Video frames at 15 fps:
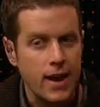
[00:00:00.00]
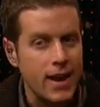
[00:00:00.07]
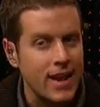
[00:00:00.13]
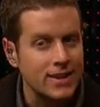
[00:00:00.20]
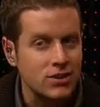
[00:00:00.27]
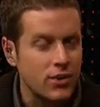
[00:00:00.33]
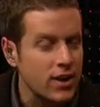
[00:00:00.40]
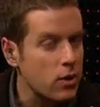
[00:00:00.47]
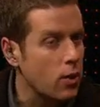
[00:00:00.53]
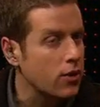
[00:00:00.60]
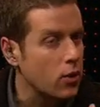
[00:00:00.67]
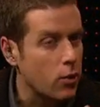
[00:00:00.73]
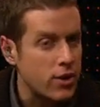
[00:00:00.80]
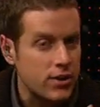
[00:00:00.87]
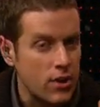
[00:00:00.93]
Is there anywhere
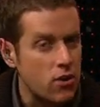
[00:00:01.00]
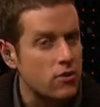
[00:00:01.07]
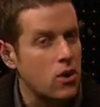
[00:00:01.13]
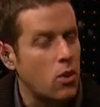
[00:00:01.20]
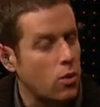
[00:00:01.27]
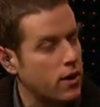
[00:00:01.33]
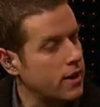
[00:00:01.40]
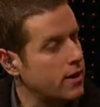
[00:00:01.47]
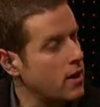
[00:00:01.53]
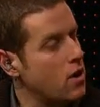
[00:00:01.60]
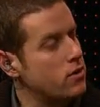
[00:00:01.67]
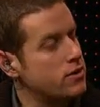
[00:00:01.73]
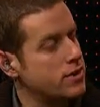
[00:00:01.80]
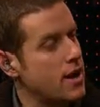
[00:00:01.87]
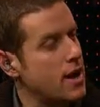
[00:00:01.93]
that we don't know we're going to go
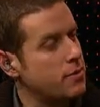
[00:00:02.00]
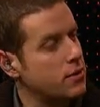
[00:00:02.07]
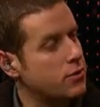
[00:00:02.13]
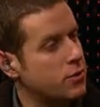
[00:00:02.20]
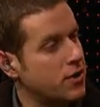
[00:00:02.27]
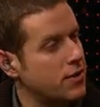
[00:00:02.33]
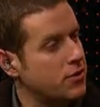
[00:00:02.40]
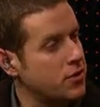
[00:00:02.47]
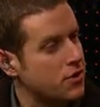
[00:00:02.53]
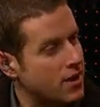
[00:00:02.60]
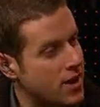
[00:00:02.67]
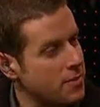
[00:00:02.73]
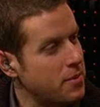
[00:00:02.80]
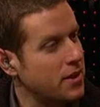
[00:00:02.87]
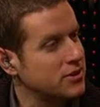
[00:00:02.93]
in Diablo 3 yet that you're
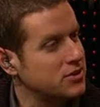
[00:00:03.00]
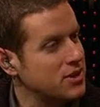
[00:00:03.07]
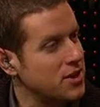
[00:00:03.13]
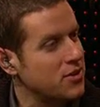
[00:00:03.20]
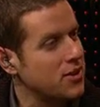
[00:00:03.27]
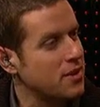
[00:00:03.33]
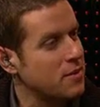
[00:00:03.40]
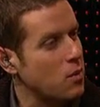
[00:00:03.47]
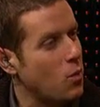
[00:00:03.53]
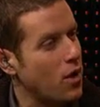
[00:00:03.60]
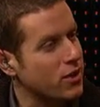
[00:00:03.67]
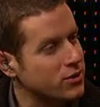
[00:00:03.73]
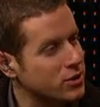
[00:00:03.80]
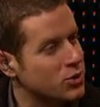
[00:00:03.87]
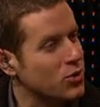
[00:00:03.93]
keeping a secret? I mean,
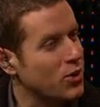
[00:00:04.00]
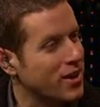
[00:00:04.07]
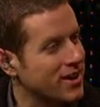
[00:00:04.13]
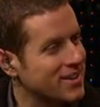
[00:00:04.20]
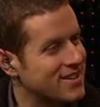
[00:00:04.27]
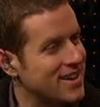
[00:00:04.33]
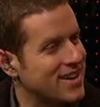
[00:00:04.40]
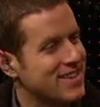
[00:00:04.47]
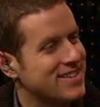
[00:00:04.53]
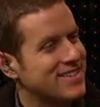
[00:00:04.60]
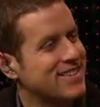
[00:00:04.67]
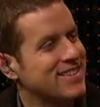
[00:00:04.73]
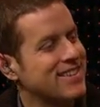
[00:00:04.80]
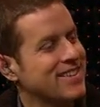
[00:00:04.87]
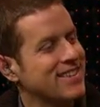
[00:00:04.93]
where's the story going to take
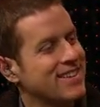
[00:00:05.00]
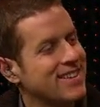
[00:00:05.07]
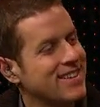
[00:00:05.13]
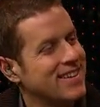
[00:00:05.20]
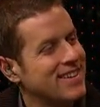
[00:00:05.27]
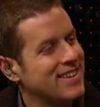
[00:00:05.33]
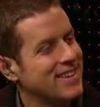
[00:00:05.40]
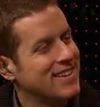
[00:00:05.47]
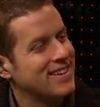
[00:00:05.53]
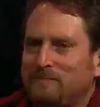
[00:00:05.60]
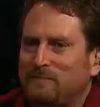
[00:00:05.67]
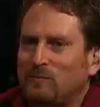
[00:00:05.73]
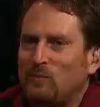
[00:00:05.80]
us?